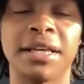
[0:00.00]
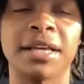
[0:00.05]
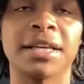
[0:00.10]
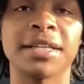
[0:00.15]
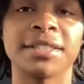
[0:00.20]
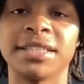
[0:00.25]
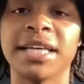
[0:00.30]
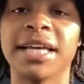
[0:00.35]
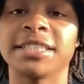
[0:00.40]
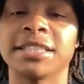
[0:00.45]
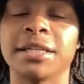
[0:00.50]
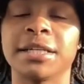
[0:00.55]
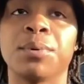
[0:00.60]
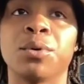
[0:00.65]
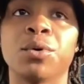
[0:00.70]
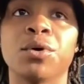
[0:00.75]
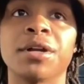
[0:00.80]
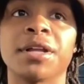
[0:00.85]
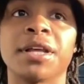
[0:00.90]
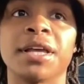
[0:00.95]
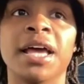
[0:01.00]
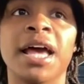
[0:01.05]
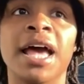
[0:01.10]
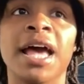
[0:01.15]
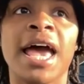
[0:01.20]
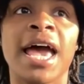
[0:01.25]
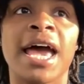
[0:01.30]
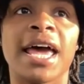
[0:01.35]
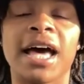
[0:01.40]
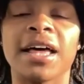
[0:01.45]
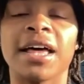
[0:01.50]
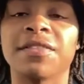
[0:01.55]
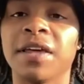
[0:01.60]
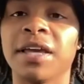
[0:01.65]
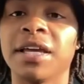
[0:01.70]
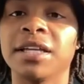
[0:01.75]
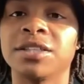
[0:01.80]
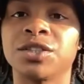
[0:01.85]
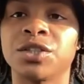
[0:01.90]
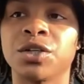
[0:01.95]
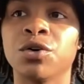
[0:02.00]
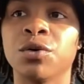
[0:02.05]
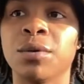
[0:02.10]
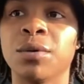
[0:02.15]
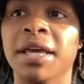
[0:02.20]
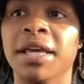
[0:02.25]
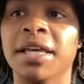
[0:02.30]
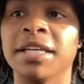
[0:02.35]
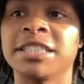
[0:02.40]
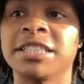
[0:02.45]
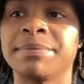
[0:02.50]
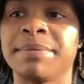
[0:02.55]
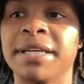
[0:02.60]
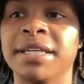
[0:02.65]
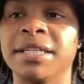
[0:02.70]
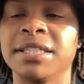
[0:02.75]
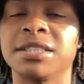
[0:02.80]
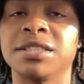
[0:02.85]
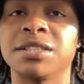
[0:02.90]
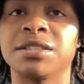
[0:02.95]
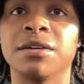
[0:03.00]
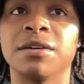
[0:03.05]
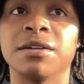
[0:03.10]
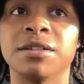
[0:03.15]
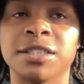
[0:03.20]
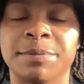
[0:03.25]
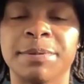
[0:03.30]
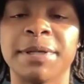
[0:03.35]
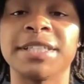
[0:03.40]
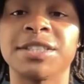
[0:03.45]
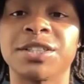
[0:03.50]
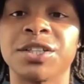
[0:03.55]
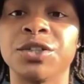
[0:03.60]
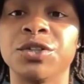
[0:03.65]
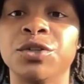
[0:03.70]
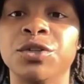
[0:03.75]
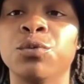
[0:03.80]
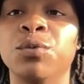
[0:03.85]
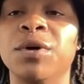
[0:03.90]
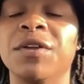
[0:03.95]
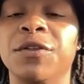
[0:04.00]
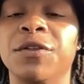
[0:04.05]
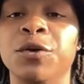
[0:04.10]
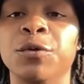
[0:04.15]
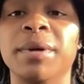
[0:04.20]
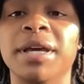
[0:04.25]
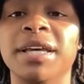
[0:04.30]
because that's important. And I think too, it speaks. speaks to you with you